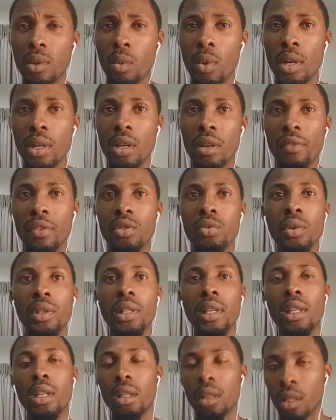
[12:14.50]
wonder if it's
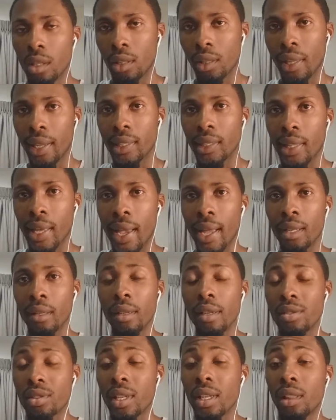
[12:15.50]
really going to look like that,
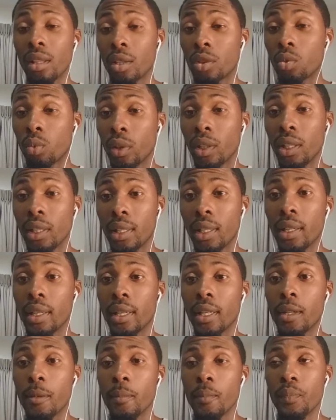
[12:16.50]
because it looked really
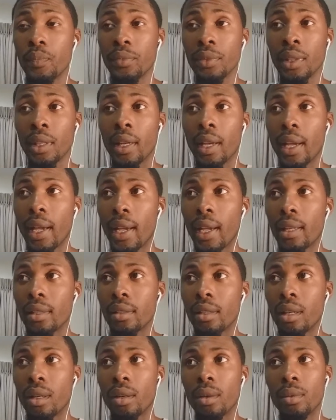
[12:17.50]
good. And,
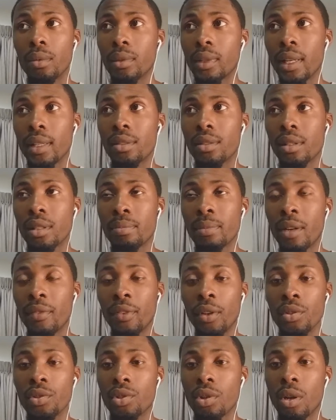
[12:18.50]
you know, that's just my
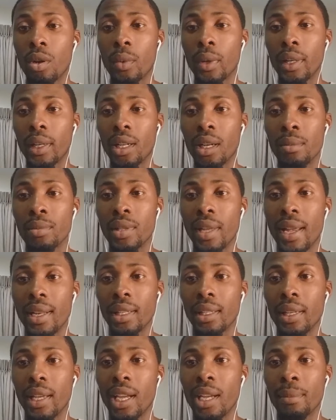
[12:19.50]
first thought when it comes to
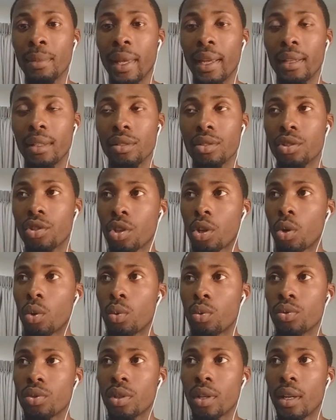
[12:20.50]
any game that
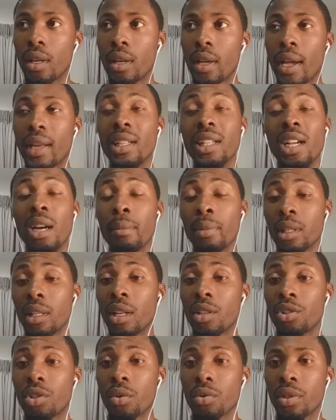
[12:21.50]
shows, any company
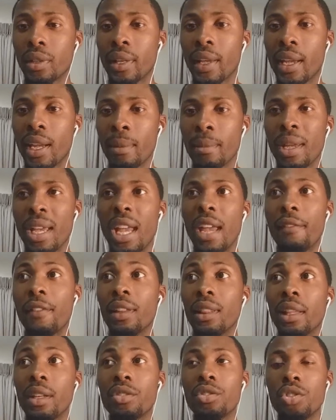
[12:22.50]
that shows a game. If
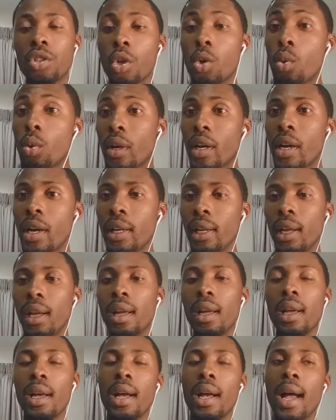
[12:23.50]
it looks too good,
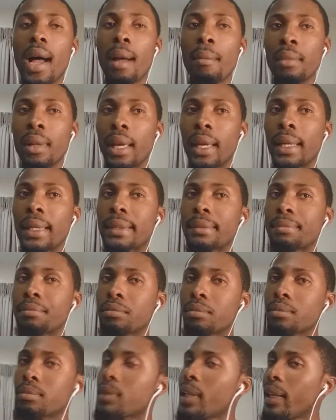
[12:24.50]
I'm like,
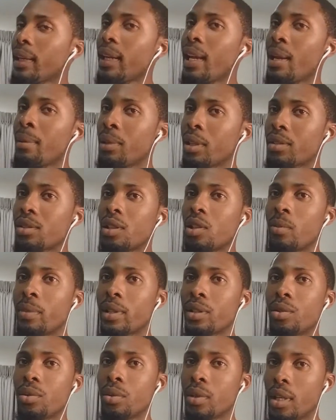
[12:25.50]
that game looks a little
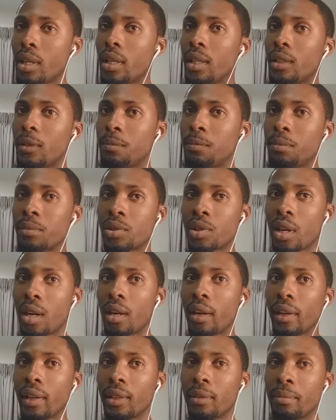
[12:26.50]
bit too good. I'm
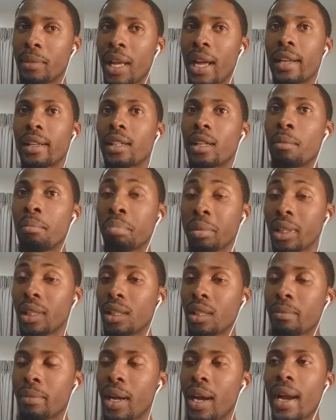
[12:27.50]
sorry, not
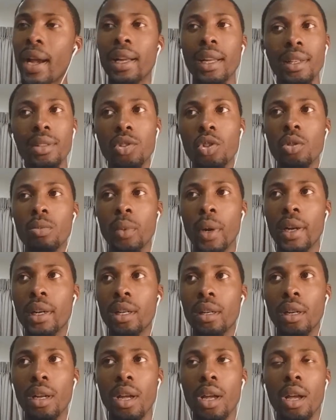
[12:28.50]
completely buying it. And Tomb
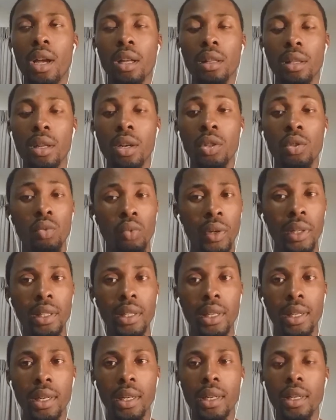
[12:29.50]
Raider looked
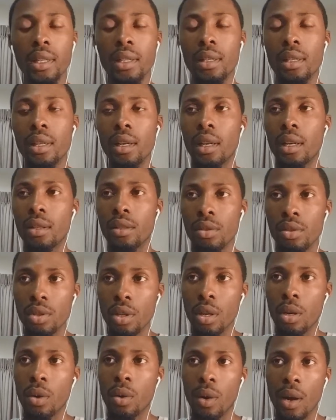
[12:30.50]
really good.
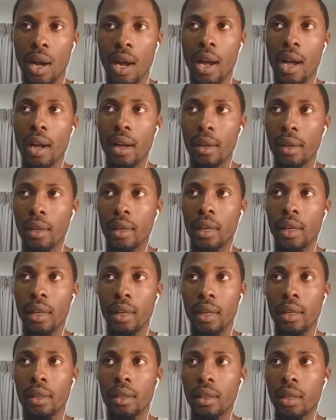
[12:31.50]
So,
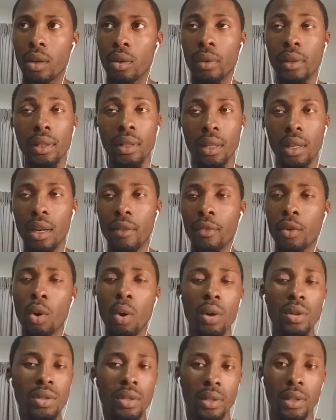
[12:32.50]
you know, of
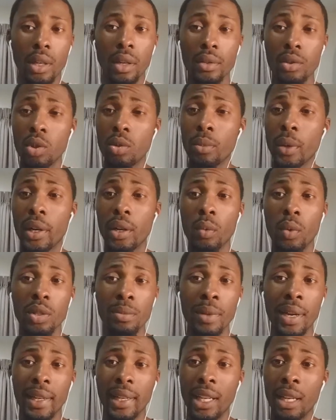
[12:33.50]
course, you know, and Tomb Raider
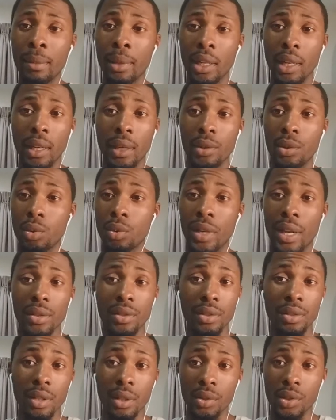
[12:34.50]
was my game of the year
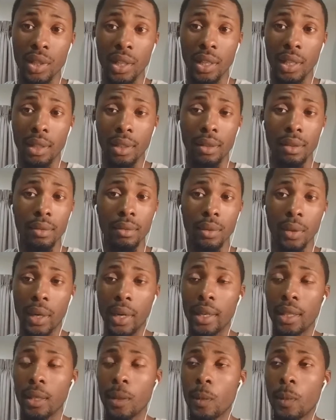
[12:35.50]
2013,
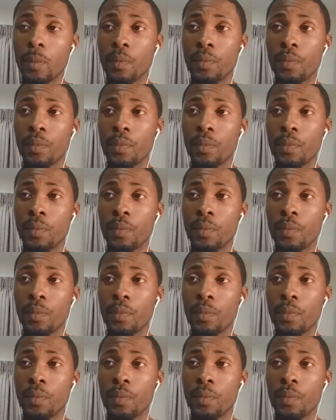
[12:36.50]
right?